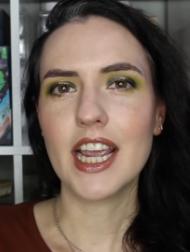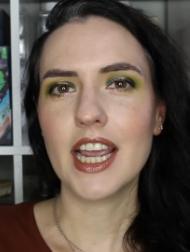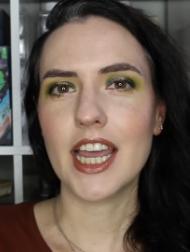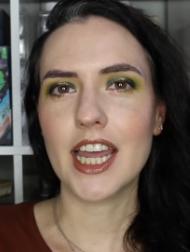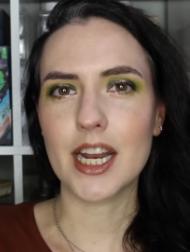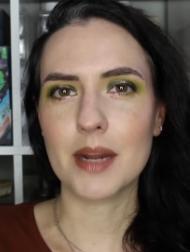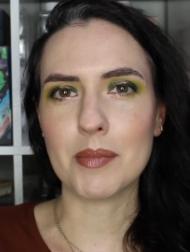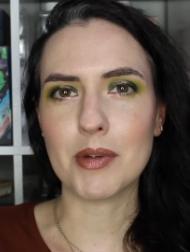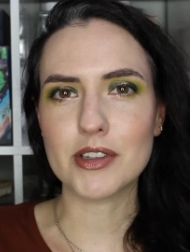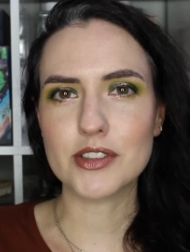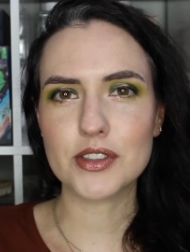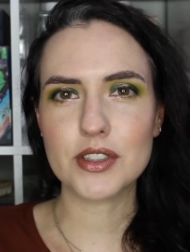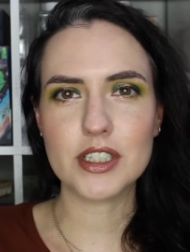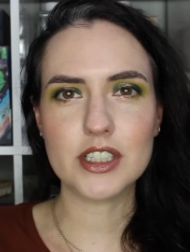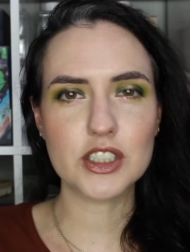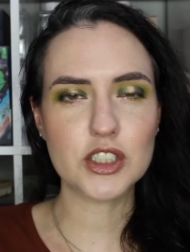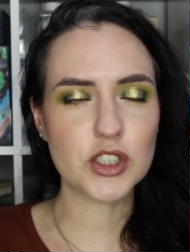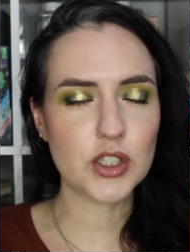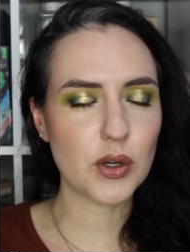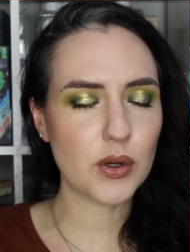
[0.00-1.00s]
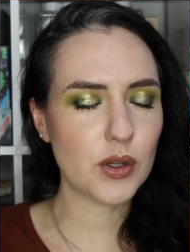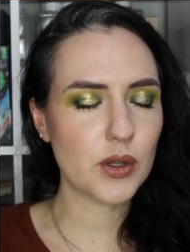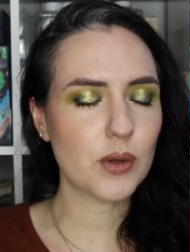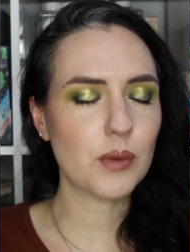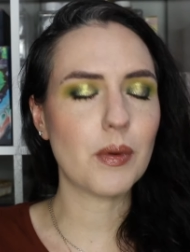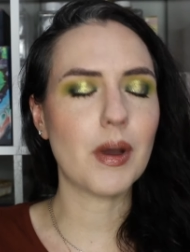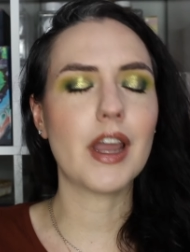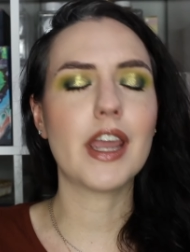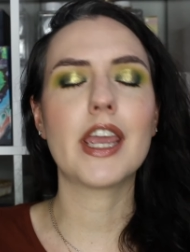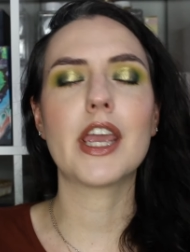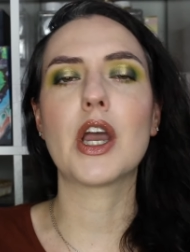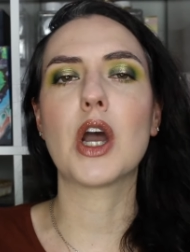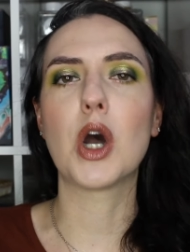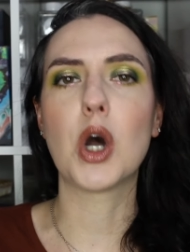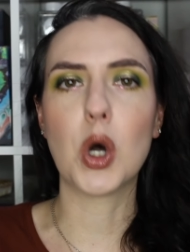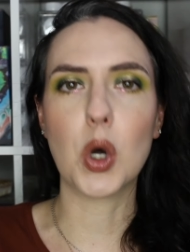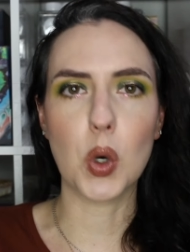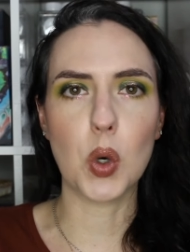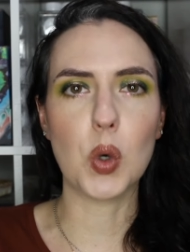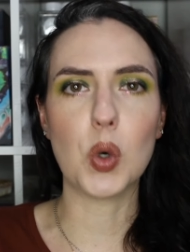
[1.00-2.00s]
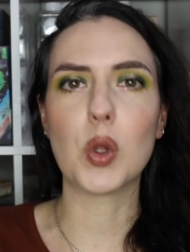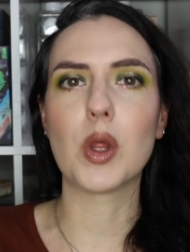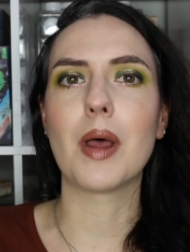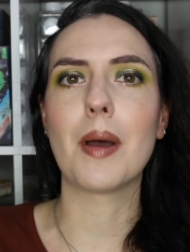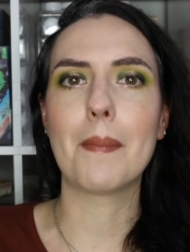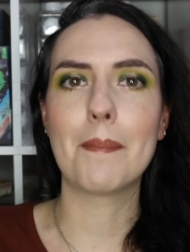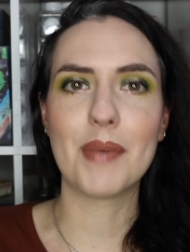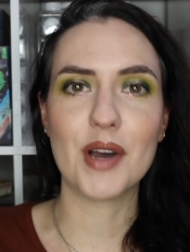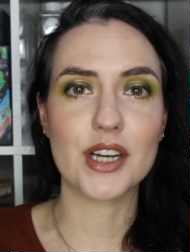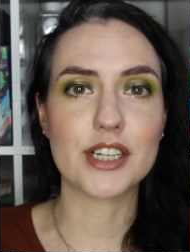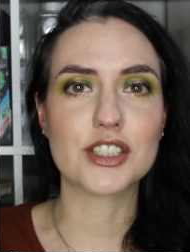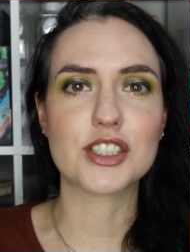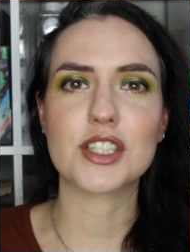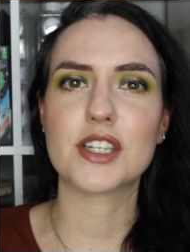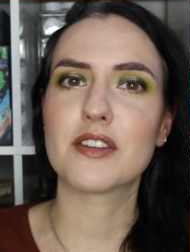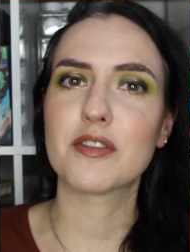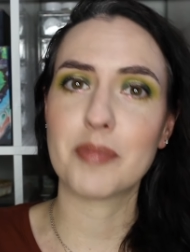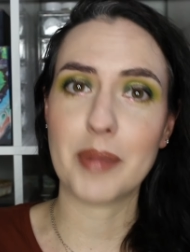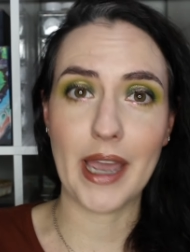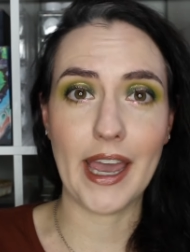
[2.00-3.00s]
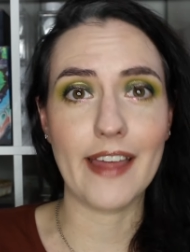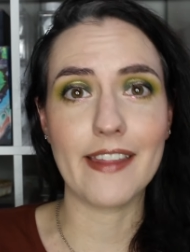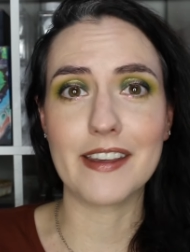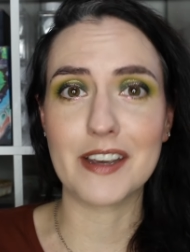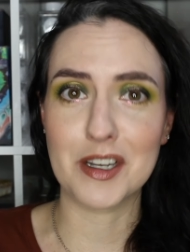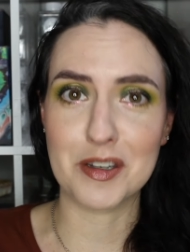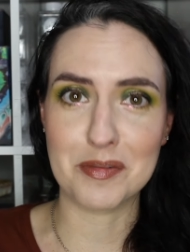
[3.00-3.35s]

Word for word: And I'm also going to show you a whole bunch of palette